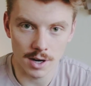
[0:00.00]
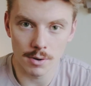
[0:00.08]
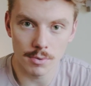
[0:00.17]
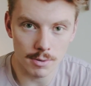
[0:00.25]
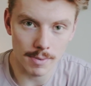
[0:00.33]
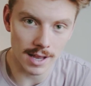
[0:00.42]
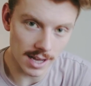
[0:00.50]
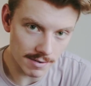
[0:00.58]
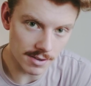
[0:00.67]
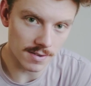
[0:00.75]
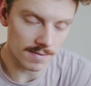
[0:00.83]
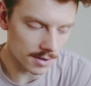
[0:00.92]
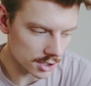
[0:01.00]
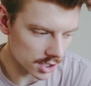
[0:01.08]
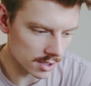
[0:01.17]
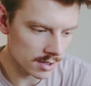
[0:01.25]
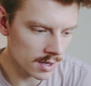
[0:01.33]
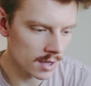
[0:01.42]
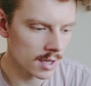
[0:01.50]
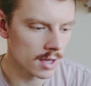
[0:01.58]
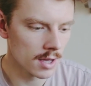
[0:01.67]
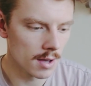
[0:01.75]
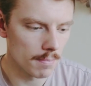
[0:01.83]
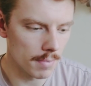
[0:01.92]
with my life in the future.
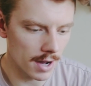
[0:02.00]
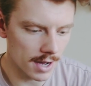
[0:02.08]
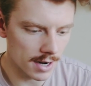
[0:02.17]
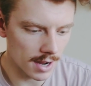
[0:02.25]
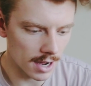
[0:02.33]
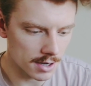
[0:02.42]
But I